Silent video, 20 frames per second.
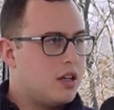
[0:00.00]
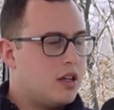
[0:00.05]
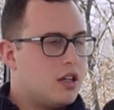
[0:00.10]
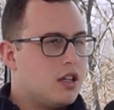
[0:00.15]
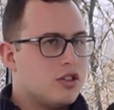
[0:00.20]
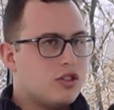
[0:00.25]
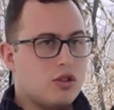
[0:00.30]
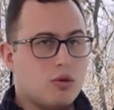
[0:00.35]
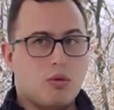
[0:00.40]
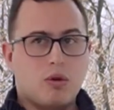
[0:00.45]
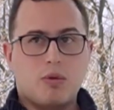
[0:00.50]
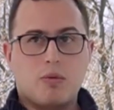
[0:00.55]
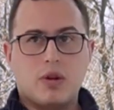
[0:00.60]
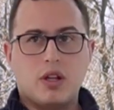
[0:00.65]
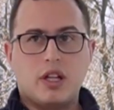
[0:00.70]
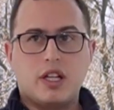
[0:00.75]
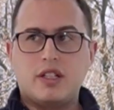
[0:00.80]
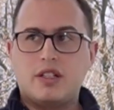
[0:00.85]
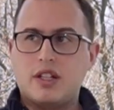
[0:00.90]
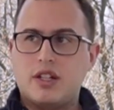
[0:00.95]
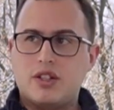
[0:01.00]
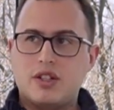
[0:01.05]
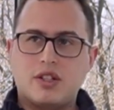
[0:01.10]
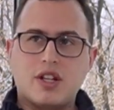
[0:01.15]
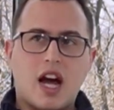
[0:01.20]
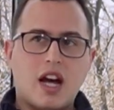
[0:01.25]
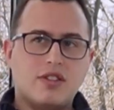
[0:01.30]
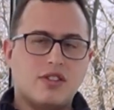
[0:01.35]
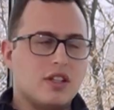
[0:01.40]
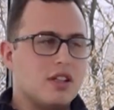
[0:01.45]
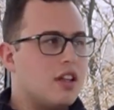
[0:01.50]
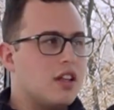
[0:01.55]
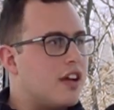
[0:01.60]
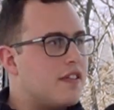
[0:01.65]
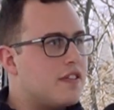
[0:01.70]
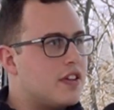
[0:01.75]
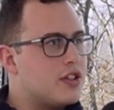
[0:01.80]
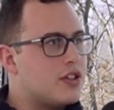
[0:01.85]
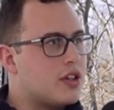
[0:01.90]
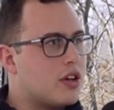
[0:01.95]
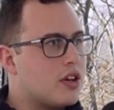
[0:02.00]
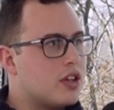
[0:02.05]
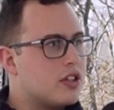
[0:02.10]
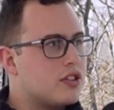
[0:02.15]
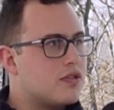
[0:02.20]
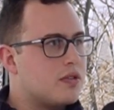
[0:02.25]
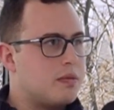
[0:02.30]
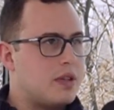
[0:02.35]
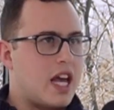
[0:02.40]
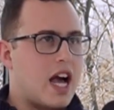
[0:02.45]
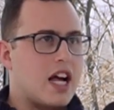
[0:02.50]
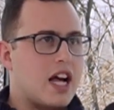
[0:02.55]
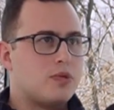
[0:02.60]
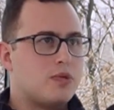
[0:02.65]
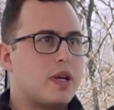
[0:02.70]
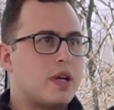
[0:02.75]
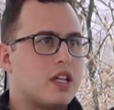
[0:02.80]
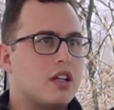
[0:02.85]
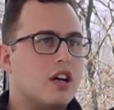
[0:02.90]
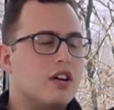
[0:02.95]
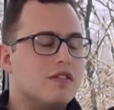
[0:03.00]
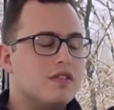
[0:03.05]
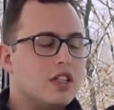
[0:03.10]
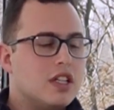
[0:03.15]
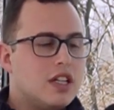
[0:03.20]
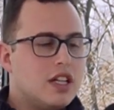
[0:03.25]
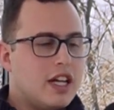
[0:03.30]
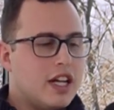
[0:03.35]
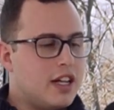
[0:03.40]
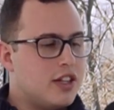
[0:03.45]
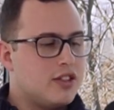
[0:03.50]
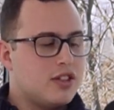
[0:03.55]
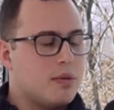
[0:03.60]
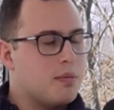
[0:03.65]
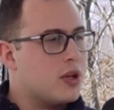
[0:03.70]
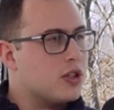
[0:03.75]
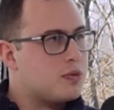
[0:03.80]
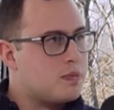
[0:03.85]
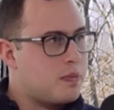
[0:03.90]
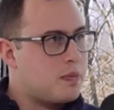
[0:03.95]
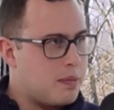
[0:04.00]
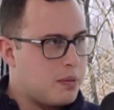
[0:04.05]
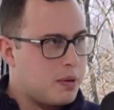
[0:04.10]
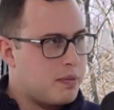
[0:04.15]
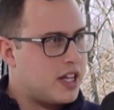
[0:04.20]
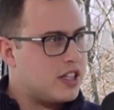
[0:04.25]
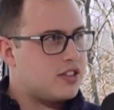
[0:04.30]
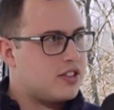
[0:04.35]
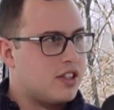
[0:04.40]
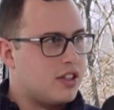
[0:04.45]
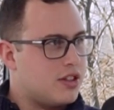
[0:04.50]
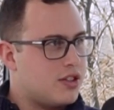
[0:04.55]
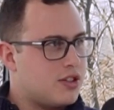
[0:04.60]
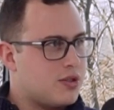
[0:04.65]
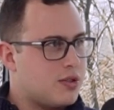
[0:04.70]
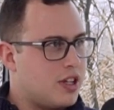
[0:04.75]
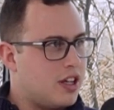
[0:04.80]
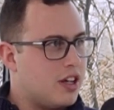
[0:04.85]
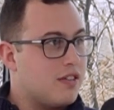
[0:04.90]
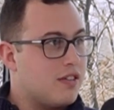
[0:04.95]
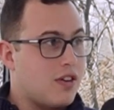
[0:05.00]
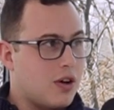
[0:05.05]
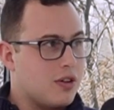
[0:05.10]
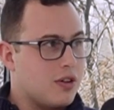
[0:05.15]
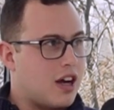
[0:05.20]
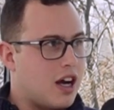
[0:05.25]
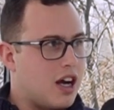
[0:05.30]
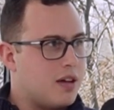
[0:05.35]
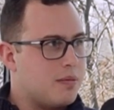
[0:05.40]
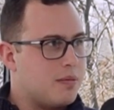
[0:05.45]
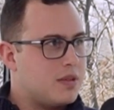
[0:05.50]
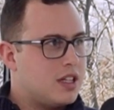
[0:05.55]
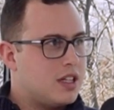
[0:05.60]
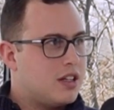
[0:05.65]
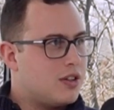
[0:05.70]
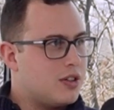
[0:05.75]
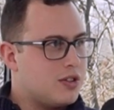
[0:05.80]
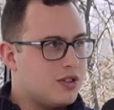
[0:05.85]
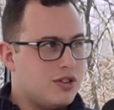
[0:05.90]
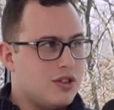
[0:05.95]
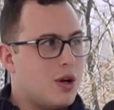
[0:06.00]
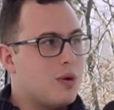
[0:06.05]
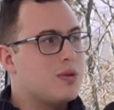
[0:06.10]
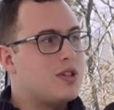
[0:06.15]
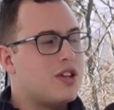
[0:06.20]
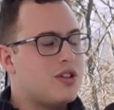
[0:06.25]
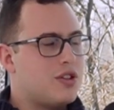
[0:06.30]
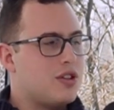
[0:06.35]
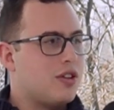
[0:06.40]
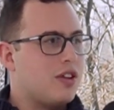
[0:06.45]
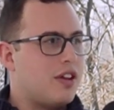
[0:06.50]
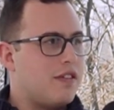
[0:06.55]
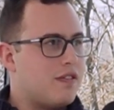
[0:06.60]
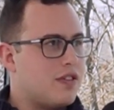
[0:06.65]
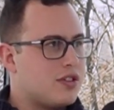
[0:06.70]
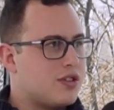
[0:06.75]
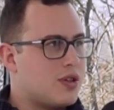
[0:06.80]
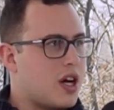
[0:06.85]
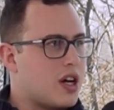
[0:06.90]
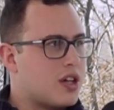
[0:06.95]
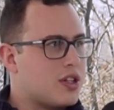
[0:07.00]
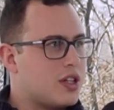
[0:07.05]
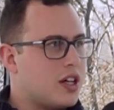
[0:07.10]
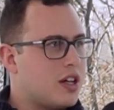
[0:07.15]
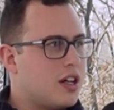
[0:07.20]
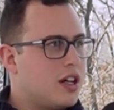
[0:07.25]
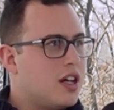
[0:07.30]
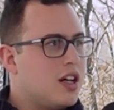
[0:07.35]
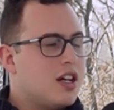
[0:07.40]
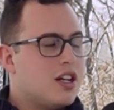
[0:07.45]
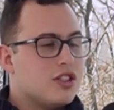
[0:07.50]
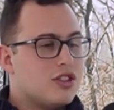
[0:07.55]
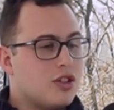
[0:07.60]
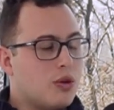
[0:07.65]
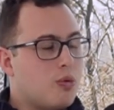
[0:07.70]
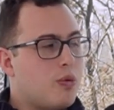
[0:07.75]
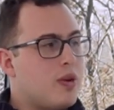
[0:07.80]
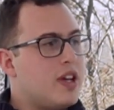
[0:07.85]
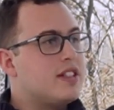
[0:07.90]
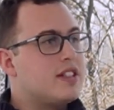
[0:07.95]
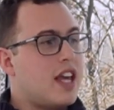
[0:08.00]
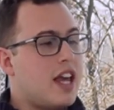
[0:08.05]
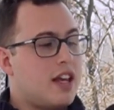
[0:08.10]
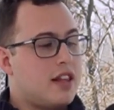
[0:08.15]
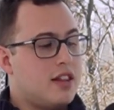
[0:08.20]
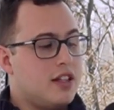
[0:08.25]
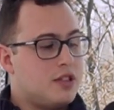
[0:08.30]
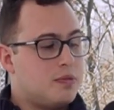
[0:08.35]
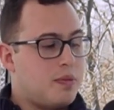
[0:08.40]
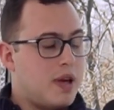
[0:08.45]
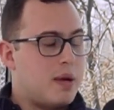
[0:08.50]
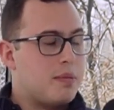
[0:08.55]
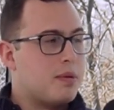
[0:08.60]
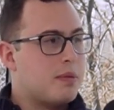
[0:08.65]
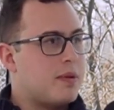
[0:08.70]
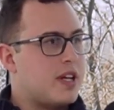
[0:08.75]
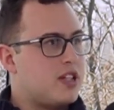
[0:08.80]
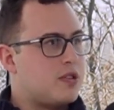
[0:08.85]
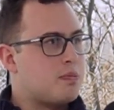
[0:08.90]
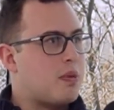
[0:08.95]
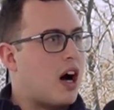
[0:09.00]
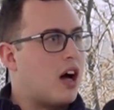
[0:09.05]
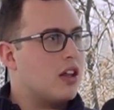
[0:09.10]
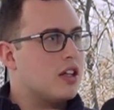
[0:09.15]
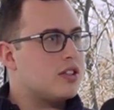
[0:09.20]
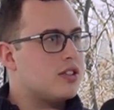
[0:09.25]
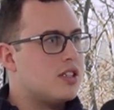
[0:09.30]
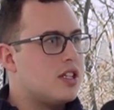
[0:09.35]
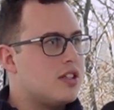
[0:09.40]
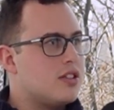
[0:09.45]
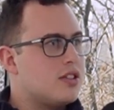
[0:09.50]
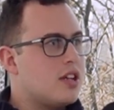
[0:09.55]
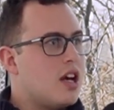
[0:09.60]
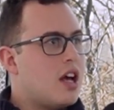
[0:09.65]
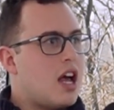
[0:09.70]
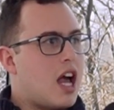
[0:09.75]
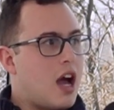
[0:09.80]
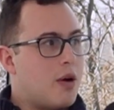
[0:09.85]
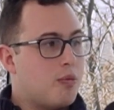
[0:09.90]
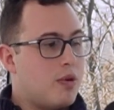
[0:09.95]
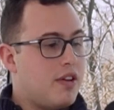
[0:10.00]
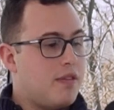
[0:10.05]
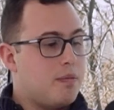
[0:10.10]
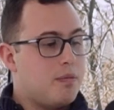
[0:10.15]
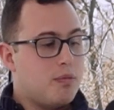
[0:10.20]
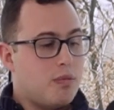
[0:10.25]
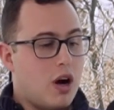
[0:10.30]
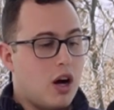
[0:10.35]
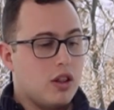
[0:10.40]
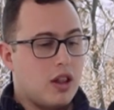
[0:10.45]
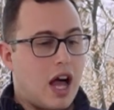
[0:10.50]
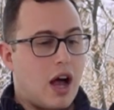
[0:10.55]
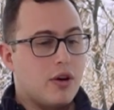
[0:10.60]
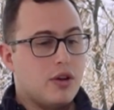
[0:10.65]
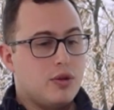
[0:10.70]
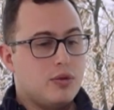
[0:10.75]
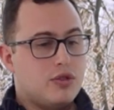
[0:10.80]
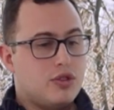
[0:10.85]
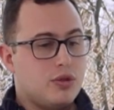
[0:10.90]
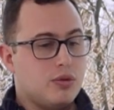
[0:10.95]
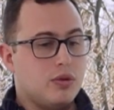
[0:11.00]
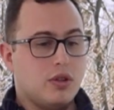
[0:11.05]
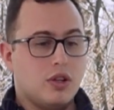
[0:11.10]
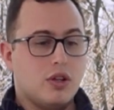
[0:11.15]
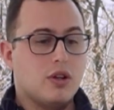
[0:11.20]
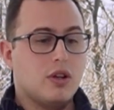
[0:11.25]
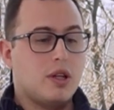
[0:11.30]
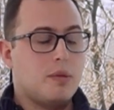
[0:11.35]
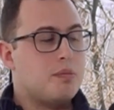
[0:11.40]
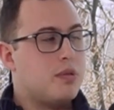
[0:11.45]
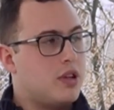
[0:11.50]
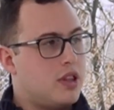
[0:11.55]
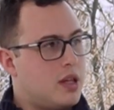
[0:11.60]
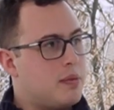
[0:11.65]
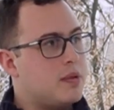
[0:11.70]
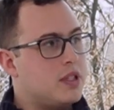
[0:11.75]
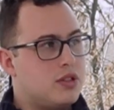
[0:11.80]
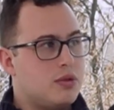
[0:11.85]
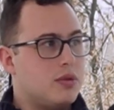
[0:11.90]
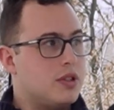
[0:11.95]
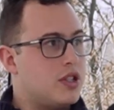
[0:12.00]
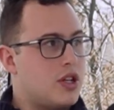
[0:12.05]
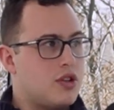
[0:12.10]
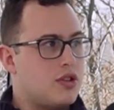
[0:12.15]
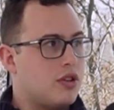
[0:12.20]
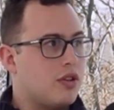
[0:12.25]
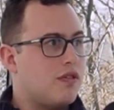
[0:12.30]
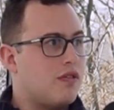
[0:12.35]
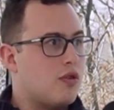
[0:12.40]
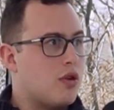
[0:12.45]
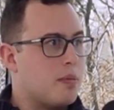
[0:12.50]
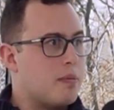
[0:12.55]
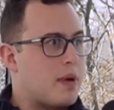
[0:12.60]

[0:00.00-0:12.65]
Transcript: So we're really digitizing life insurance from the aspect of it is the most paper-based industry of all time. There's no digital infrastructure. So we take these paper-based policies and we allow you to literally put them into a digital format.